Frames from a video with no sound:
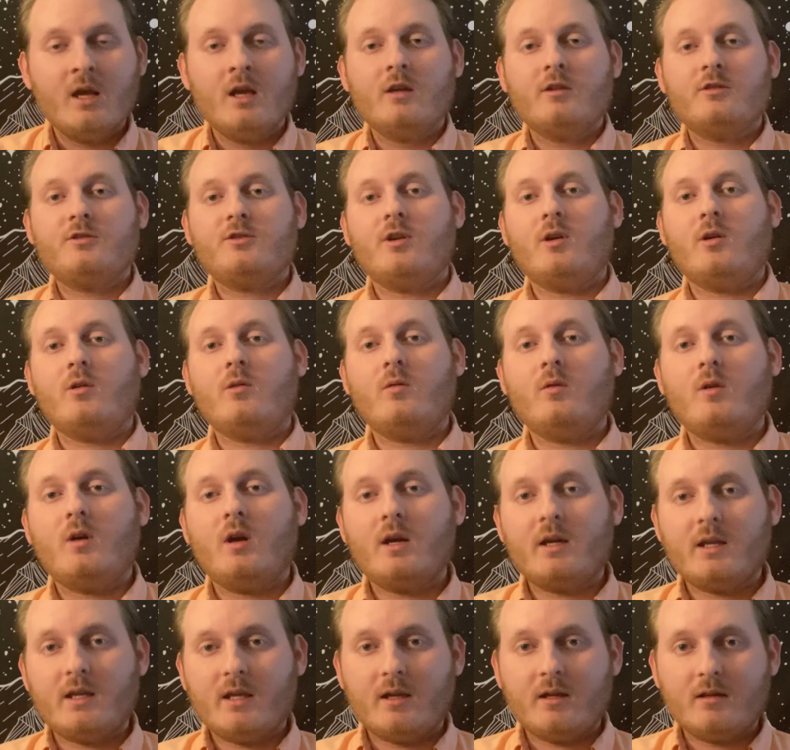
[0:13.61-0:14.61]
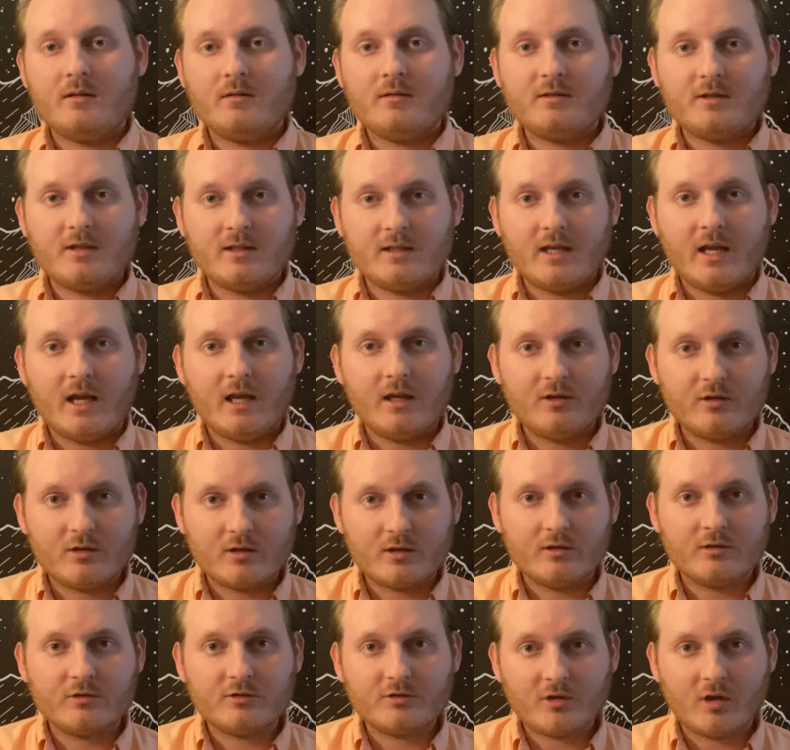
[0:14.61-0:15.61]
So again, today you're
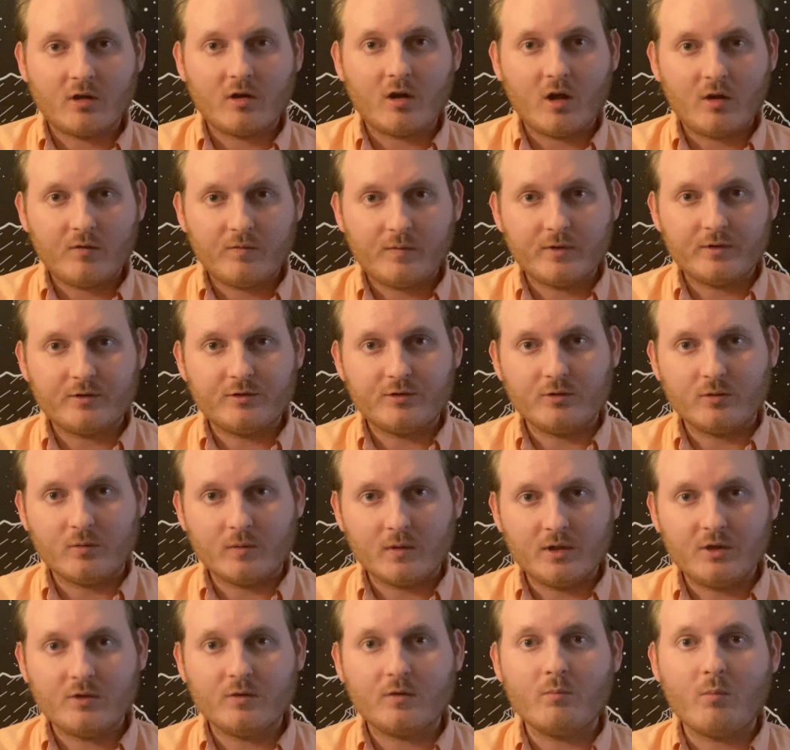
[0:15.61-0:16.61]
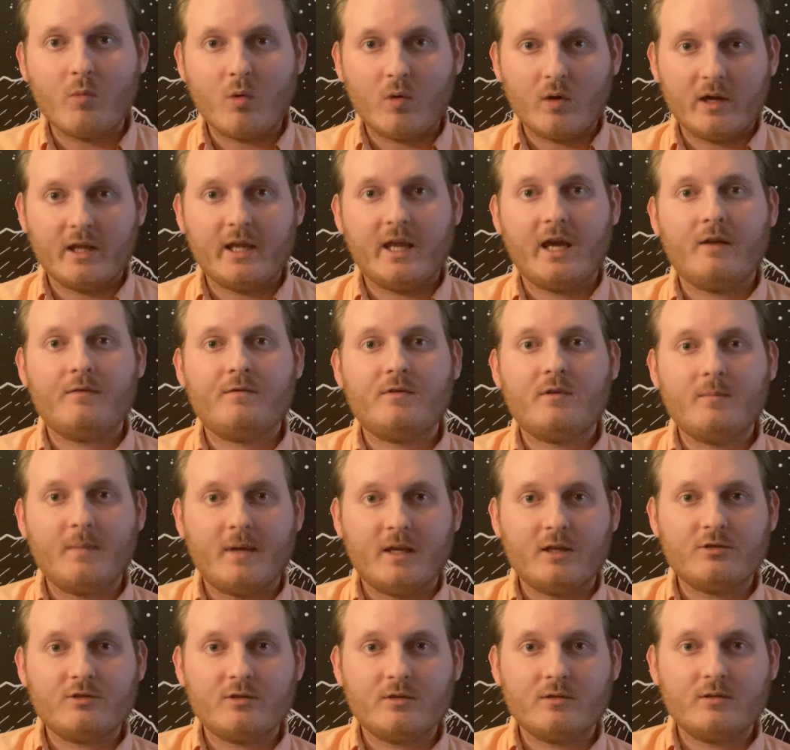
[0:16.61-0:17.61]
going to start off with doing your morning
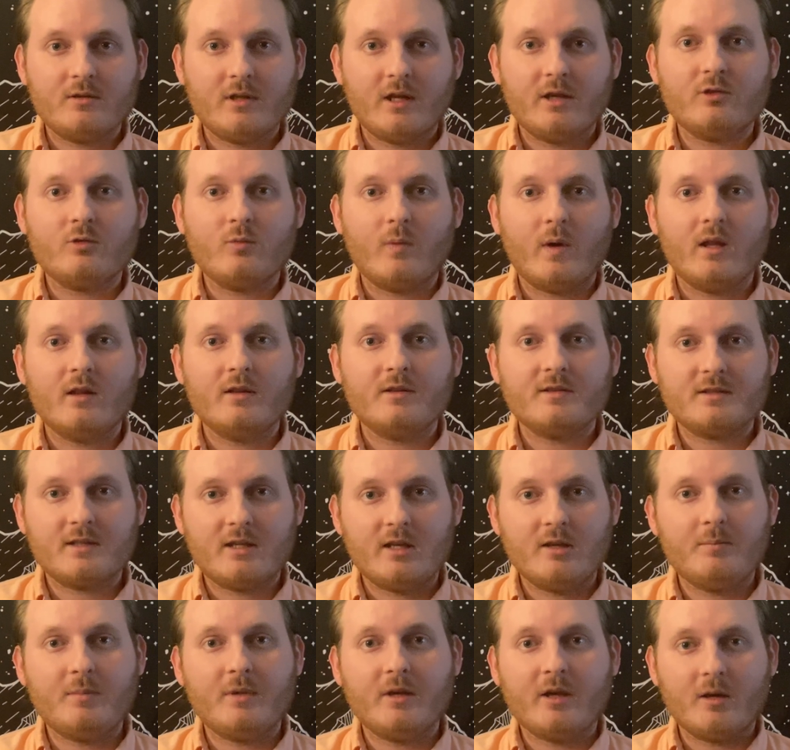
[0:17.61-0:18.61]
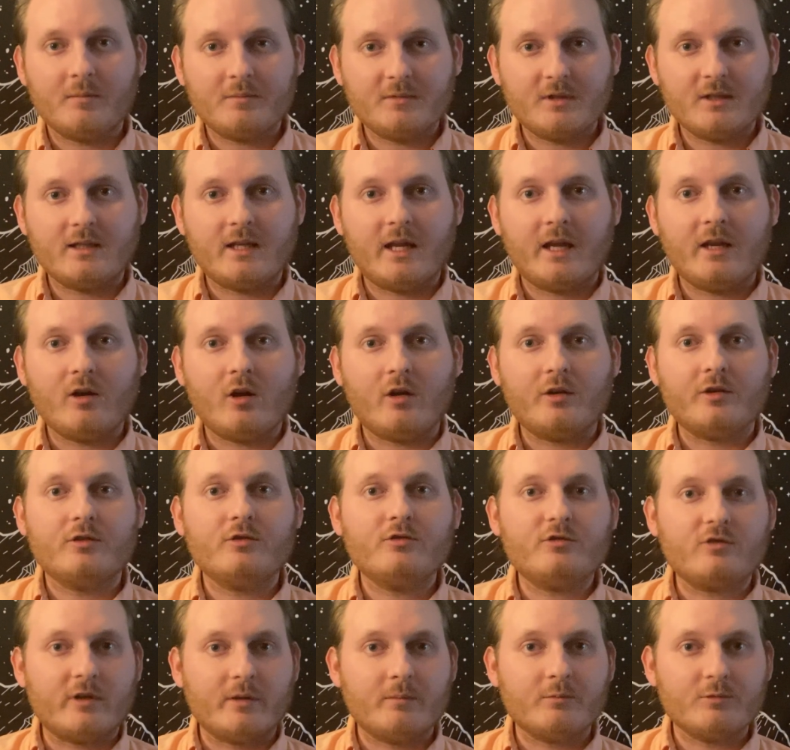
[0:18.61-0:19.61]
affirmation as well as keeping up to date on your
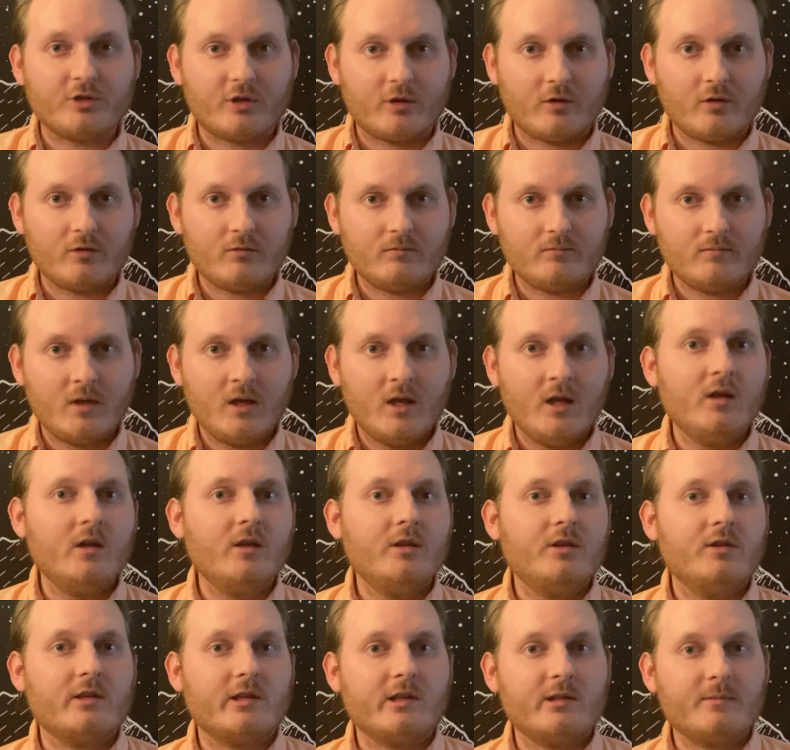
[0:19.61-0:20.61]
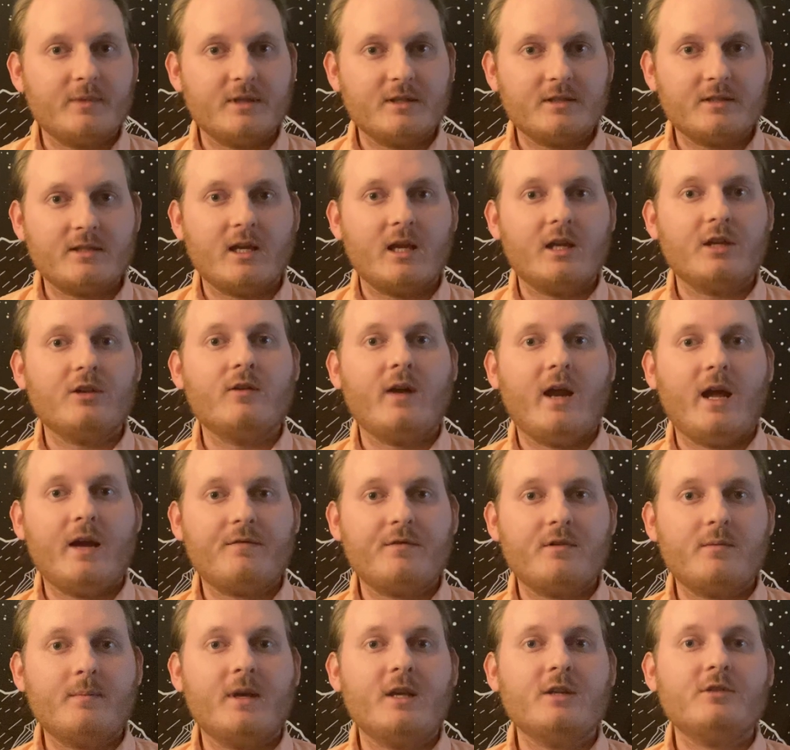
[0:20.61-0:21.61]
dream journal. You're going to be saying your
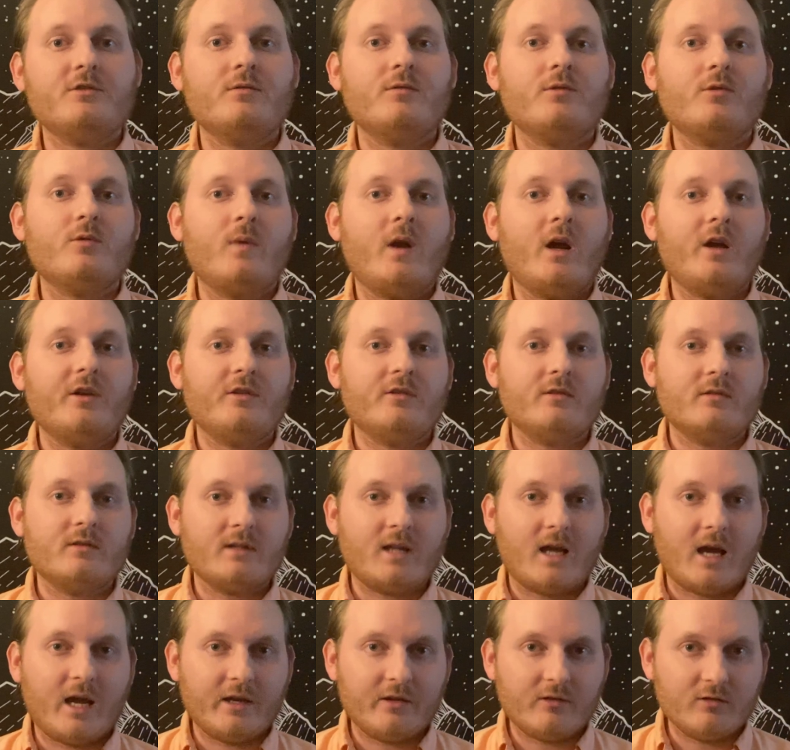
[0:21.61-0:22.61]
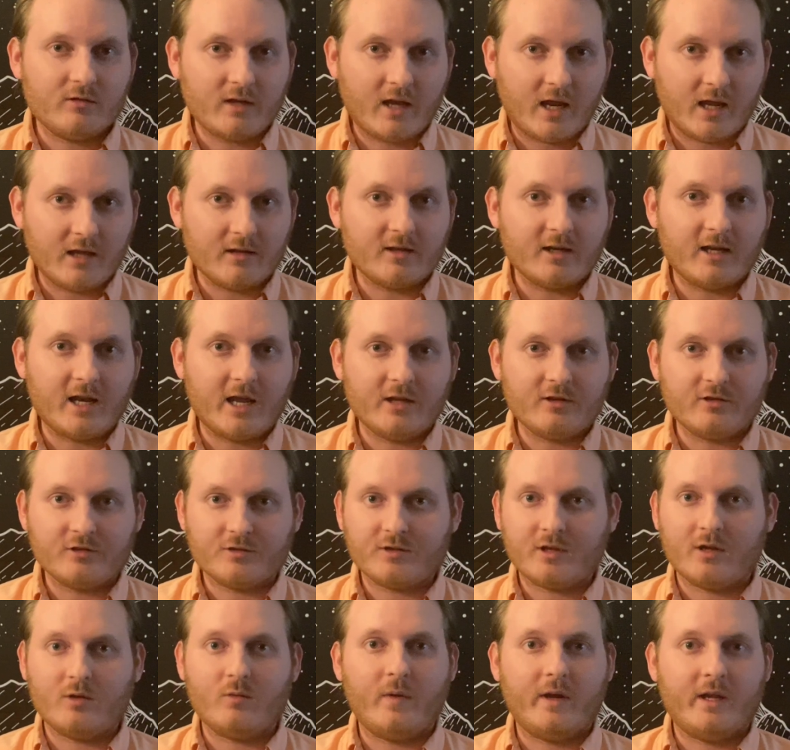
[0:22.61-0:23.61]
affirmation throughout your entire day today,
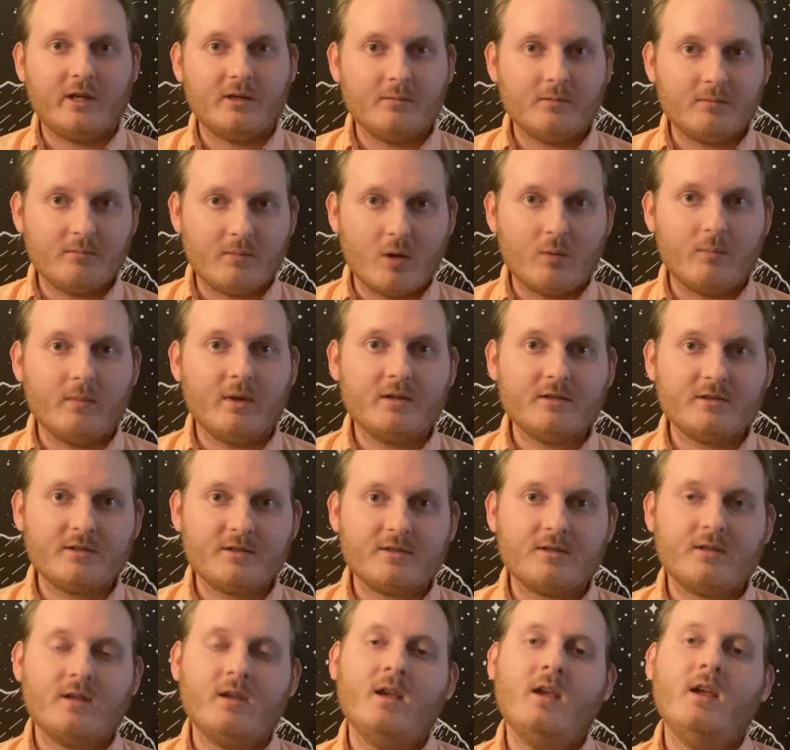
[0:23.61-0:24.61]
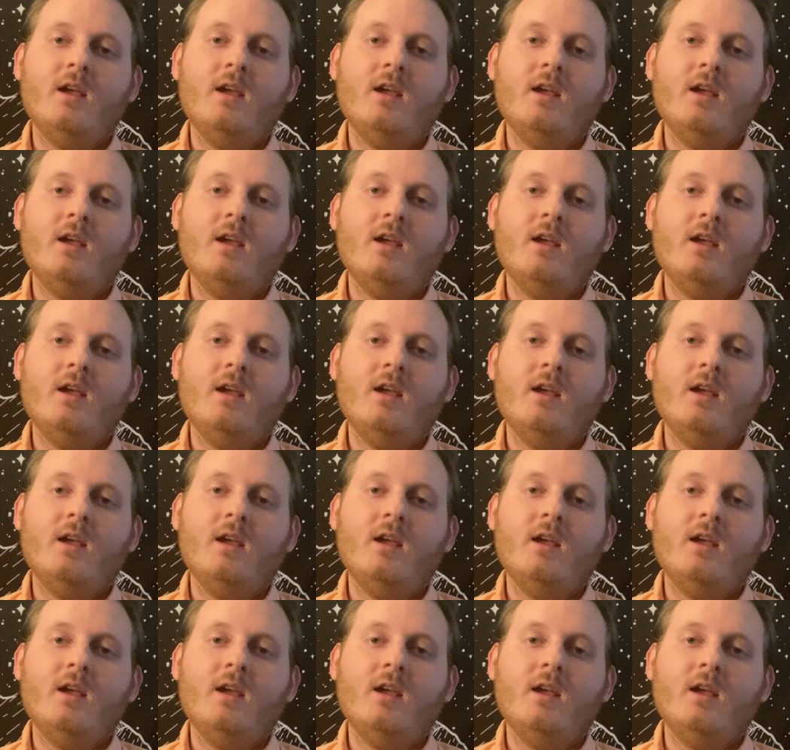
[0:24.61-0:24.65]
just at random moments.